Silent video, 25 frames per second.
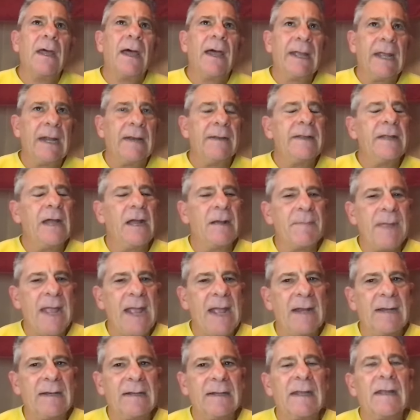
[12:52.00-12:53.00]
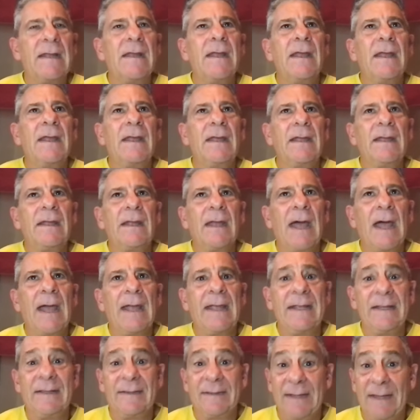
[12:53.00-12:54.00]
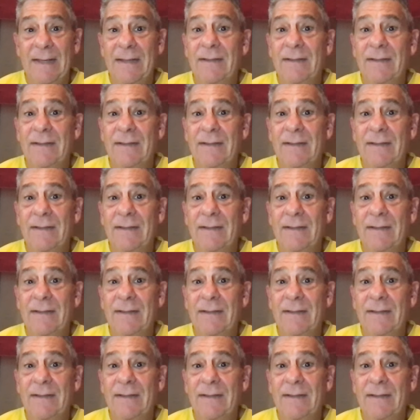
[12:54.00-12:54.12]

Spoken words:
again, young man, he